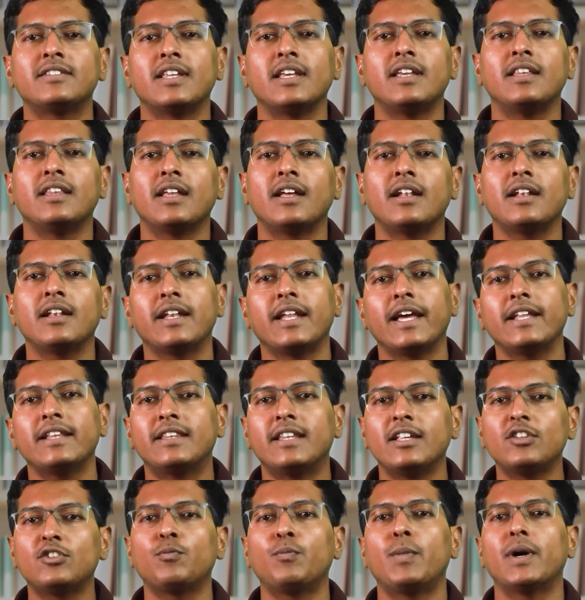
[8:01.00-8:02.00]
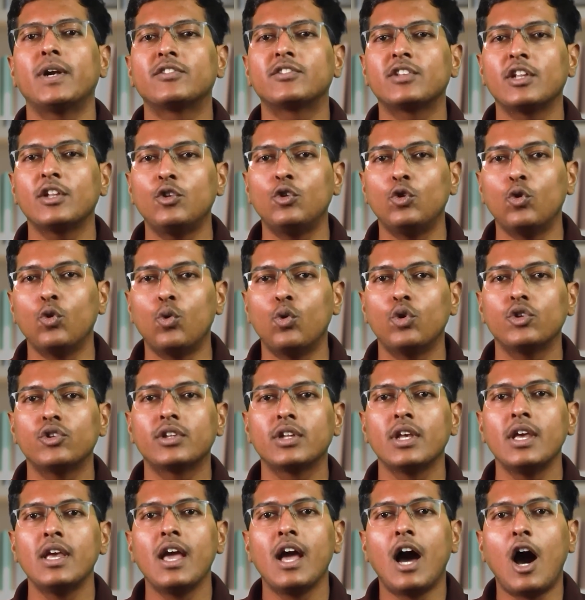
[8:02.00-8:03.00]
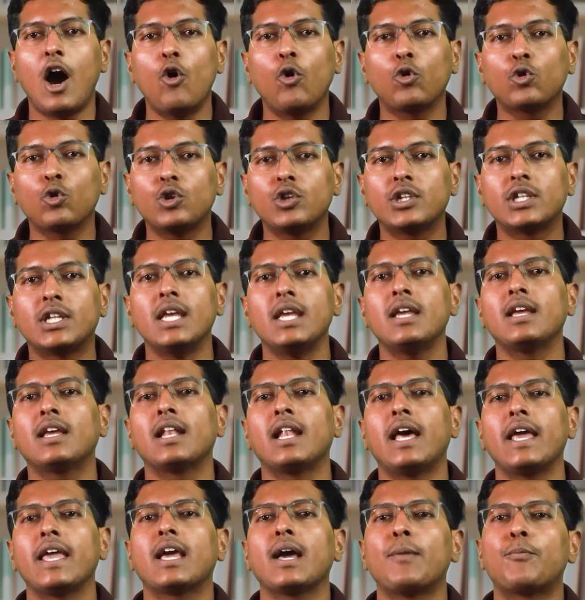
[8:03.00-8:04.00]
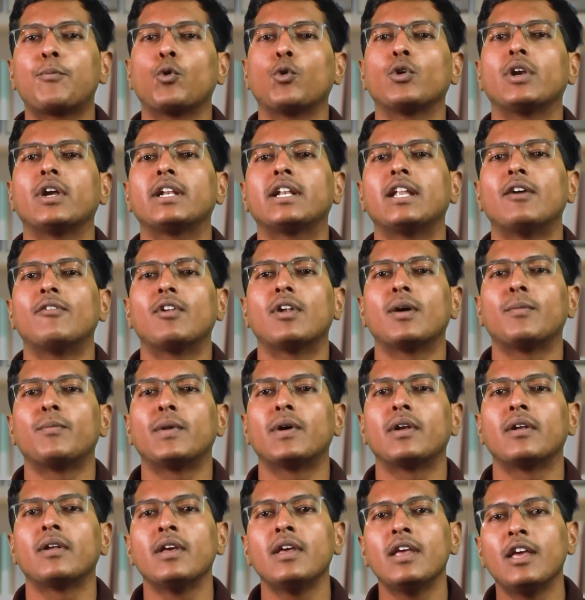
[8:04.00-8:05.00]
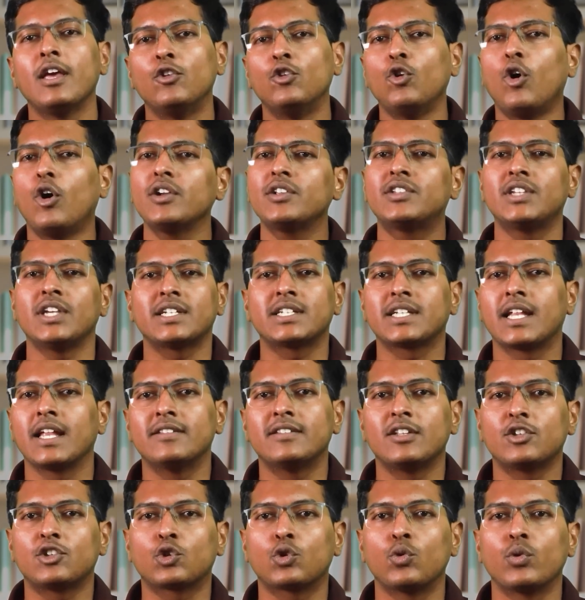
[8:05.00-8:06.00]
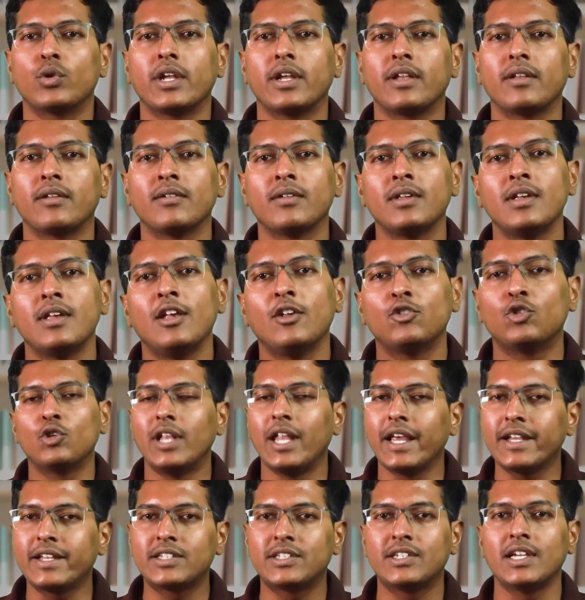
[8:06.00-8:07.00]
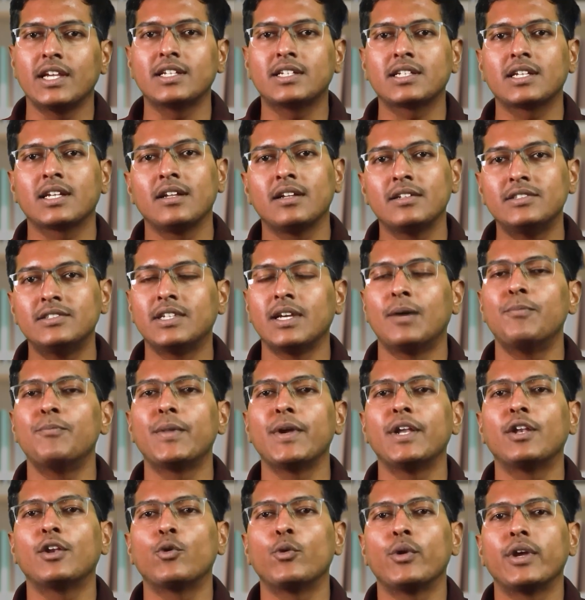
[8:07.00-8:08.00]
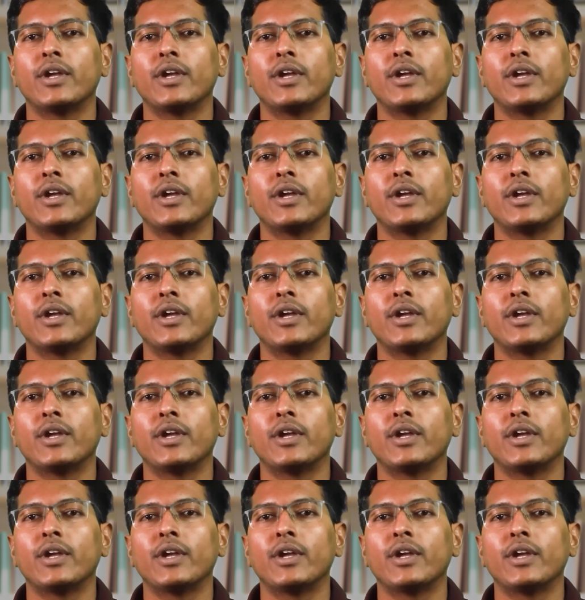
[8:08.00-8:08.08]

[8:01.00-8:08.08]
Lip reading: signal that this person knows how to think like a product developer, not just as a student. So let's just jump into